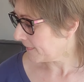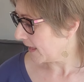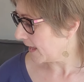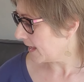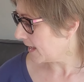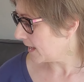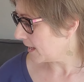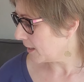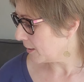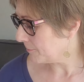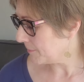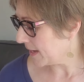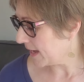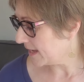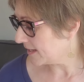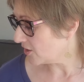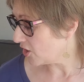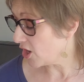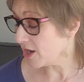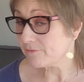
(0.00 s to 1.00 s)

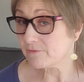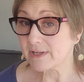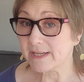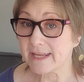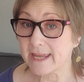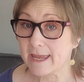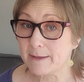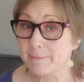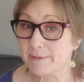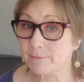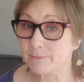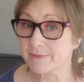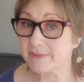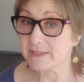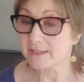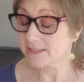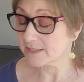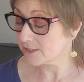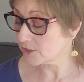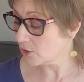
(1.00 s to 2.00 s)
and I'm really happy with
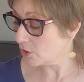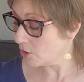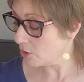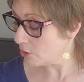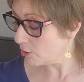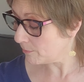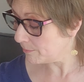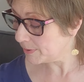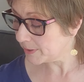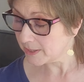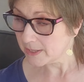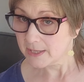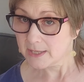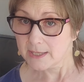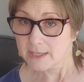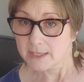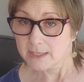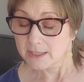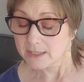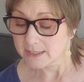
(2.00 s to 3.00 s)
this top.
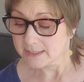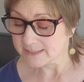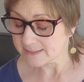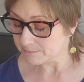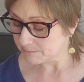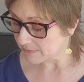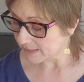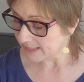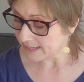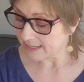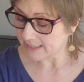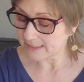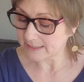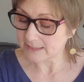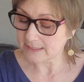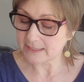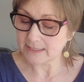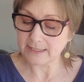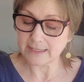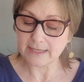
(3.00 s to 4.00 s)
It's made
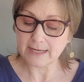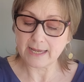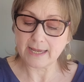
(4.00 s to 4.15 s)
in